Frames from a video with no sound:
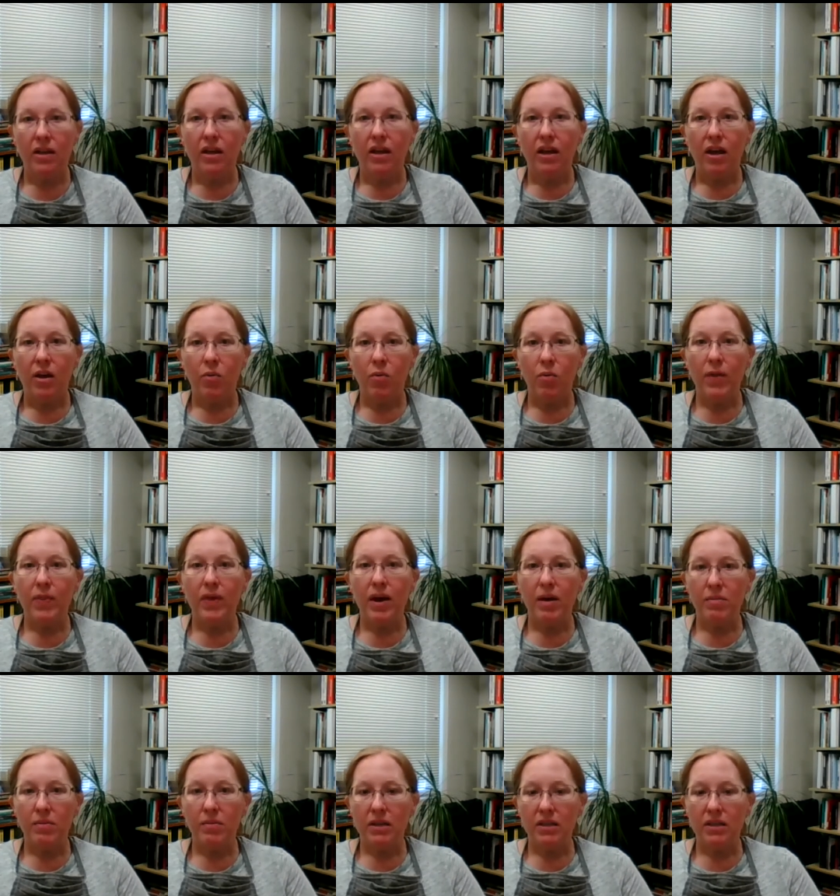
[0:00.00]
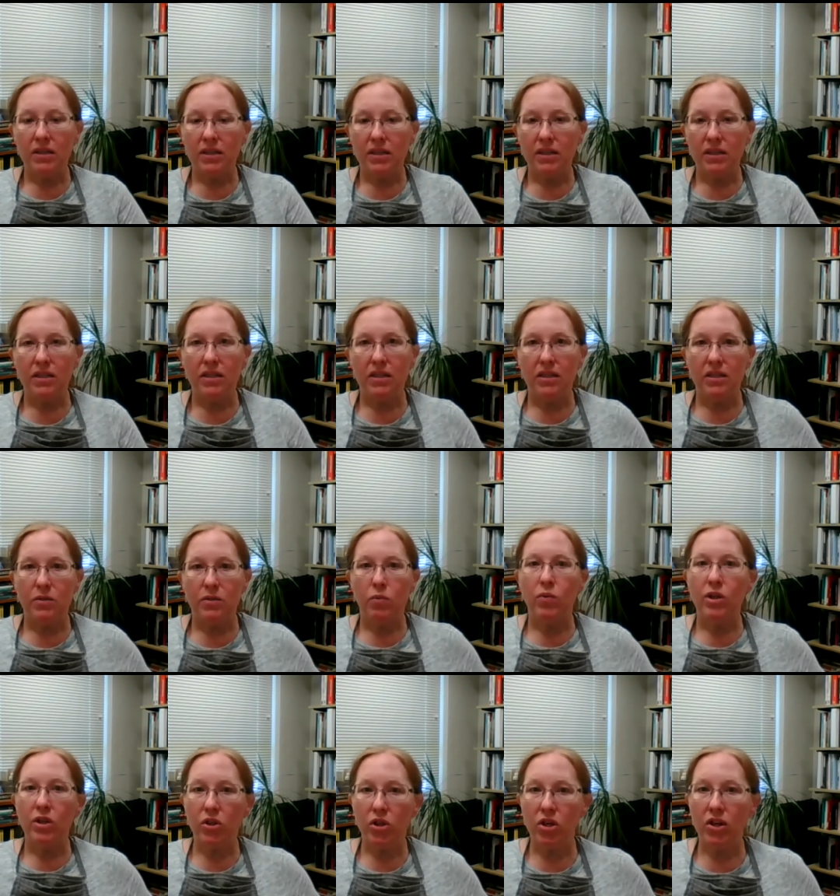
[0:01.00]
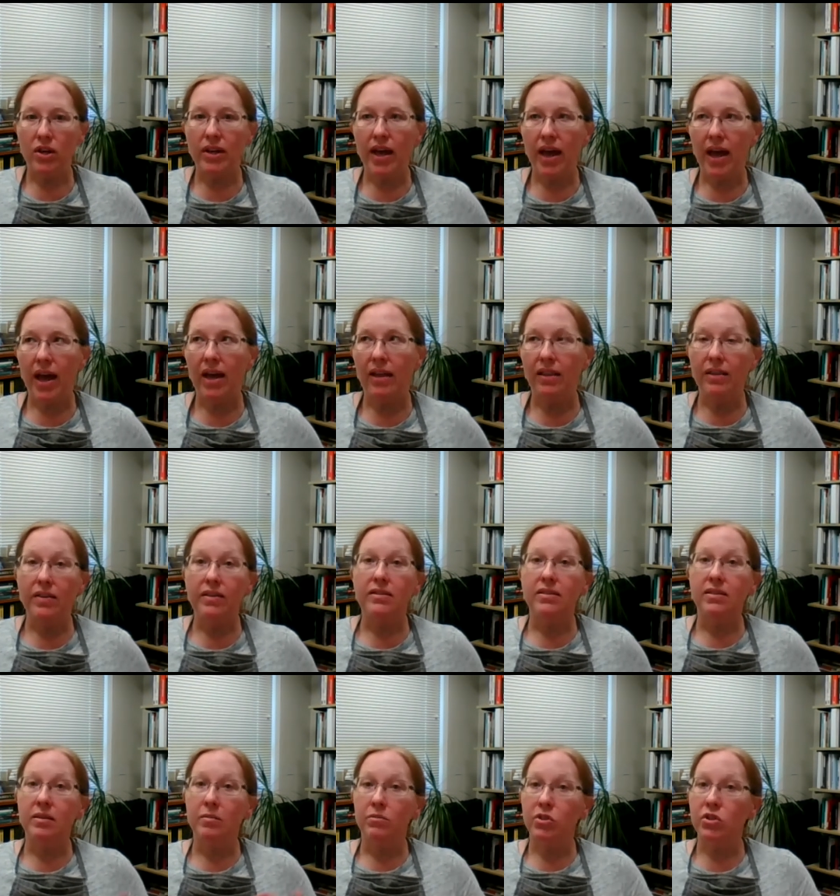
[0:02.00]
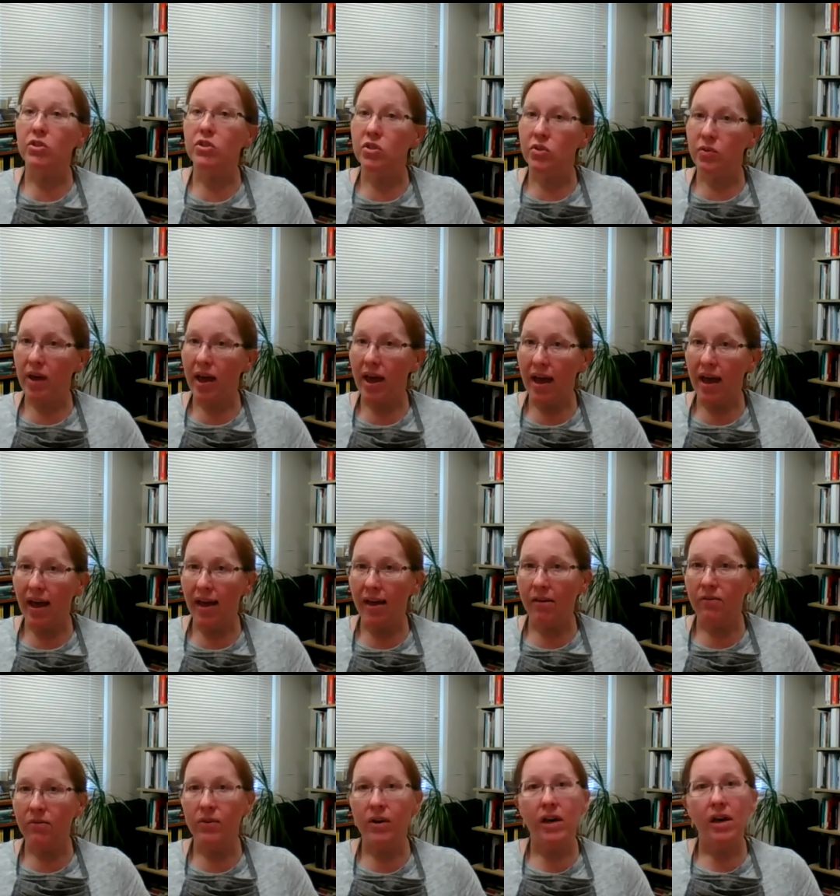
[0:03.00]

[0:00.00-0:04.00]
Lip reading: And what that means is we look at the assumptions you have,